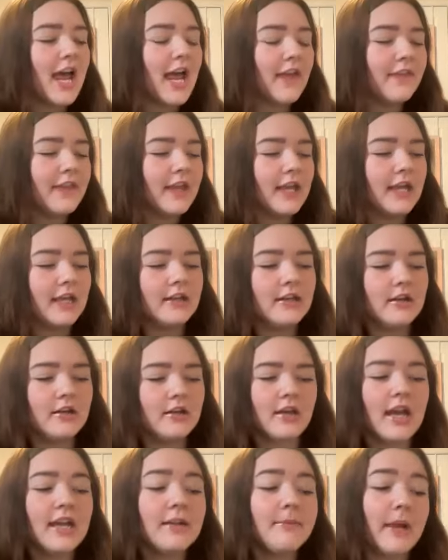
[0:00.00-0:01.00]
And then,
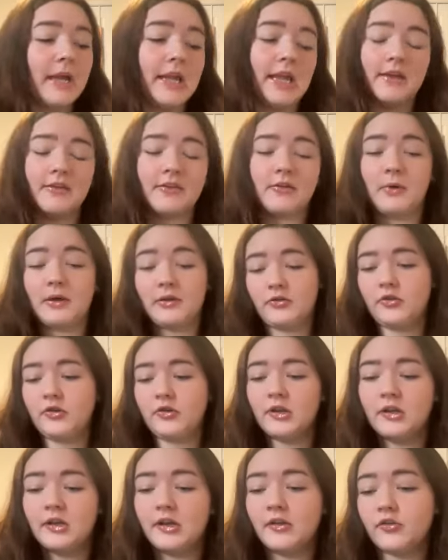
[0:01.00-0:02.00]
kind of, my last
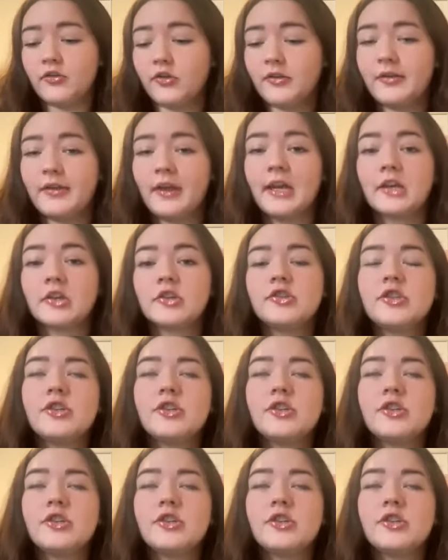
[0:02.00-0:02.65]
question is just like,